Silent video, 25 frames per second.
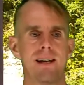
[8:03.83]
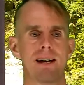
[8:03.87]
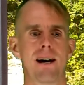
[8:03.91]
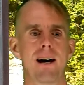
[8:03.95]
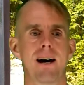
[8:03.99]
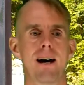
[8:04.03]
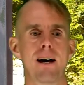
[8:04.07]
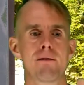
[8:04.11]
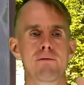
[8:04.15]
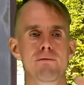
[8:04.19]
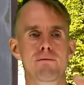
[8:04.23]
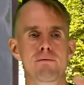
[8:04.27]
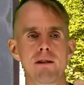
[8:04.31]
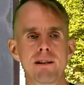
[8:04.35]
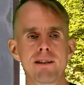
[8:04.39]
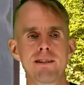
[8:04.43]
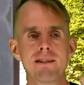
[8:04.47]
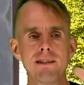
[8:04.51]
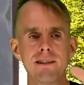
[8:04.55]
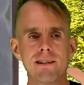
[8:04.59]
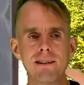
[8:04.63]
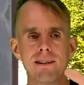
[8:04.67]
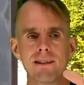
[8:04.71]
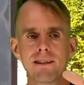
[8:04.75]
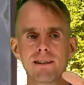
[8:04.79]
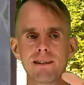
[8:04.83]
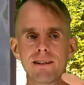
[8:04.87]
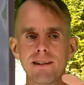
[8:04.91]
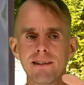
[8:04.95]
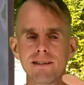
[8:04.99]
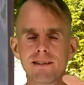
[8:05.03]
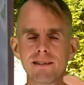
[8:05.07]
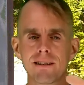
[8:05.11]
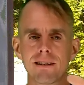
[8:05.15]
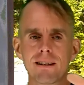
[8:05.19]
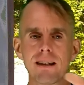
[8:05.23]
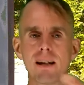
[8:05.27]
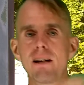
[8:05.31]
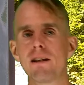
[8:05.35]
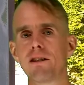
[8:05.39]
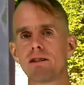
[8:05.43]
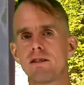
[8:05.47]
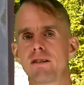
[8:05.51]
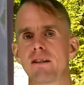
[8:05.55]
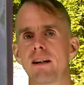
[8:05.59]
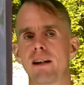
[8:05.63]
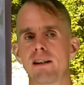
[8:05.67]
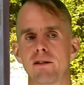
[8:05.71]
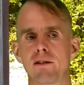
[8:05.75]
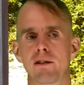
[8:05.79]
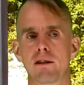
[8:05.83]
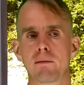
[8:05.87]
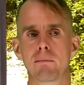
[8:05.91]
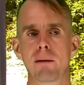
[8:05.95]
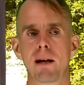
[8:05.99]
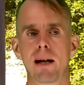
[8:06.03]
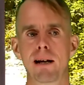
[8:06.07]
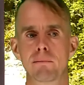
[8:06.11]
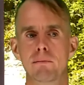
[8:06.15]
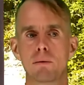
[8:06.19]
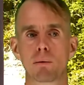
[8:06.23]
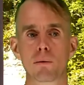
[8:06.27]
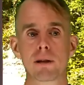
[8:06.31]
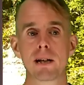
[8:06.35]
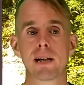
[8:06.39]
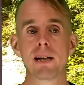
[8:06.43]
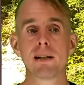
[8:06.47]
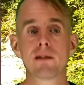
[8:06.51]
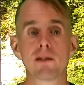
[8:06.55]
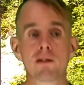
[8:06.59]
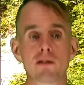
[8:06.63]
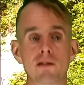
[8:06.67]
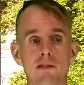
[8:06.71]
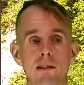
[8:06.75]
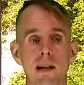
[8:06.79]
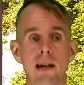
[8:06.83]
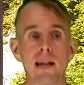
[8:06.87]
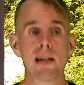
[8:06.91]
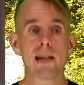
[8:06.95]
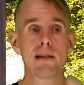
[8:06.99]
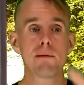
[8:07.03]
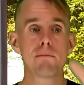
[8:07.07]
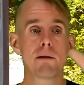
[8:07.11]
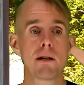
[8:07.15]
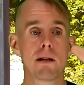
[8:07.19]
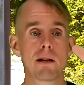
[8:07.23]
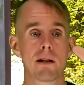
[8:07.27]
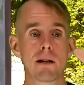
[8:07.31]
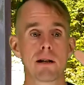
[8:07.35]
I've written this last line on the blackboard in the same